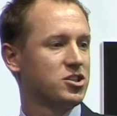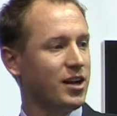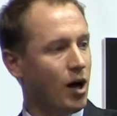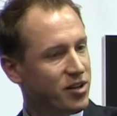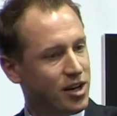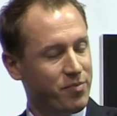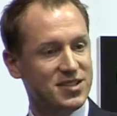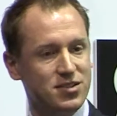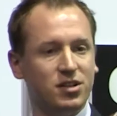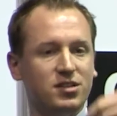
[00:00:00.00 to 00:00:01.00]
not only
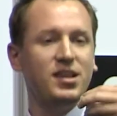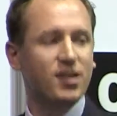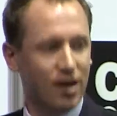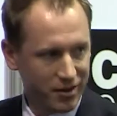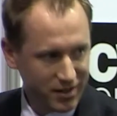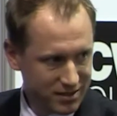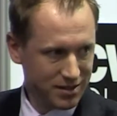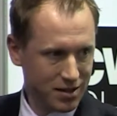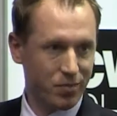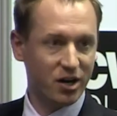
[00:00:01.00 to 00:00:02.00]
depends on the D current,
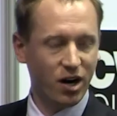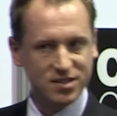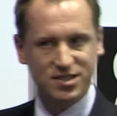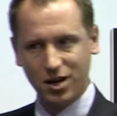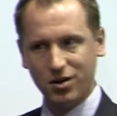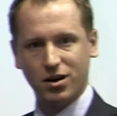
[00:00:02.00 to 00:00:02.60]
but also